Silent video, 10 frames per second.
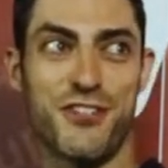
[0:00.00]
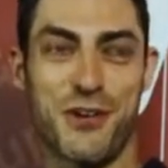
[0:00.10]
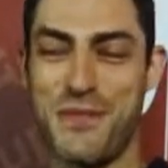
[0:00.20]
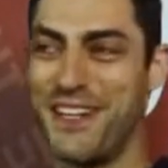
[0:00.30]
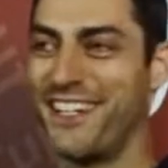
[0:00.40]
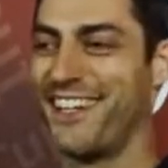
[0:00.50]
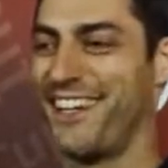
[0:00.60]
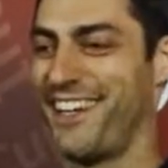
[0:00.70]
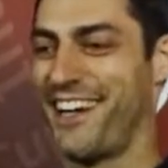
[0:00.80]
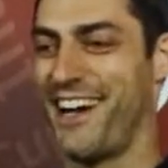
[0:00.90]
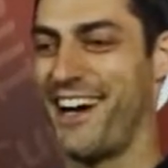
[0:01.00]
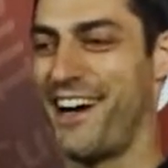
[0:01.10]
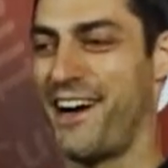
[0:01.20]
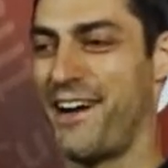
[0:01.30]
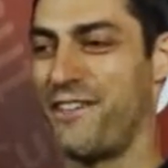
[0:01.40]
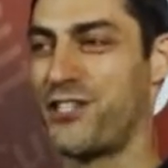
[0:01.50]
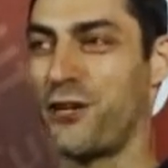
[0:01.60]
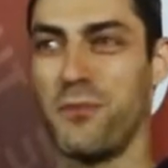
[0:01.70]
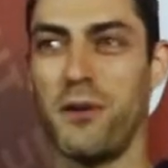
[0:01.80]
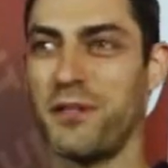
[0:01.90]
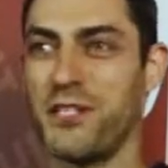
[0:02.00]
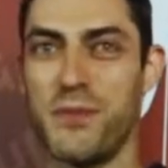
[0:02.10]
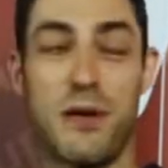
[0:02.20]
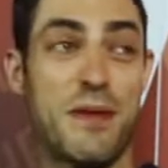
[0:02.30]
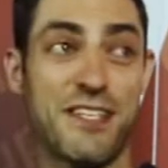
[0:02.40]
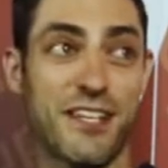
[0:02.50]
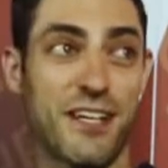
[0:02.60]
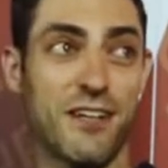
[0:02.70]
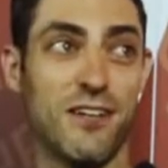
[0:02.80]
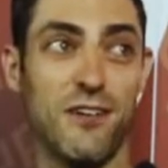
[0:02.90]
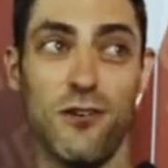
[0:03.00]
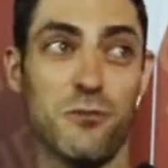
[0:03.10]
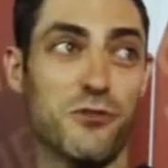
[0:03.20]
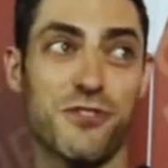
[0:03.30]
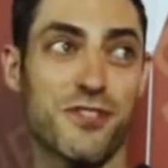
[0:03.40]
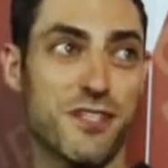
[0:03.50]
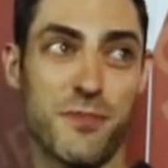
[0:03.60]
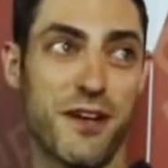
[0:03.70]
tournament. Czech Republic has been amazing. Olomouc has